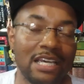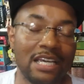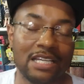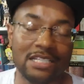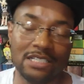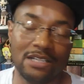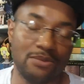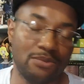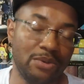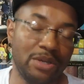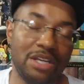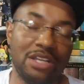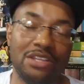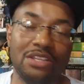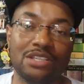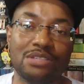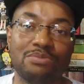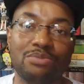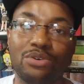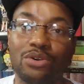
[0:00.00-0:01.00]
end up
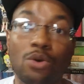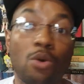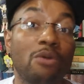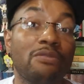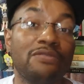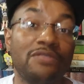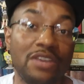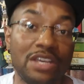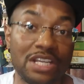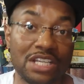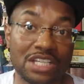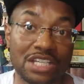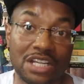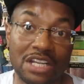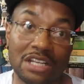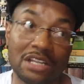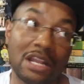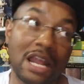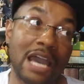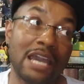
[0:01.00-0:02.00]
reading this book or
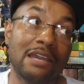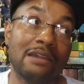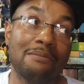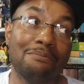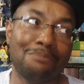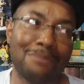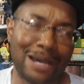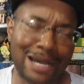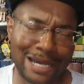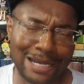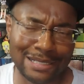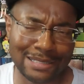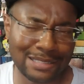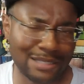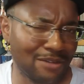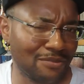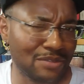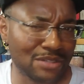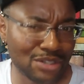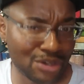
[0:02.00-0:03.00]
finishing it like
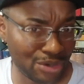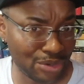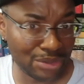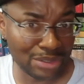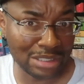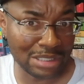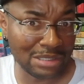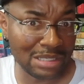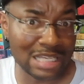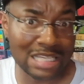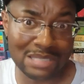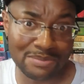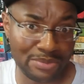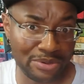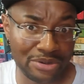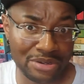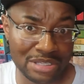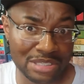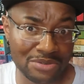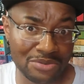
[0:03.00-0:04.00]
myself is currently
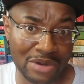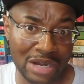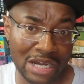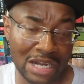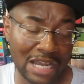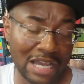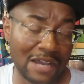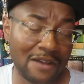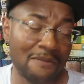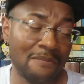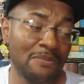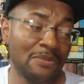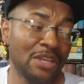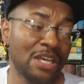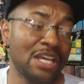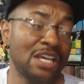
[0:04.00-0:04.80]
experiencing right now?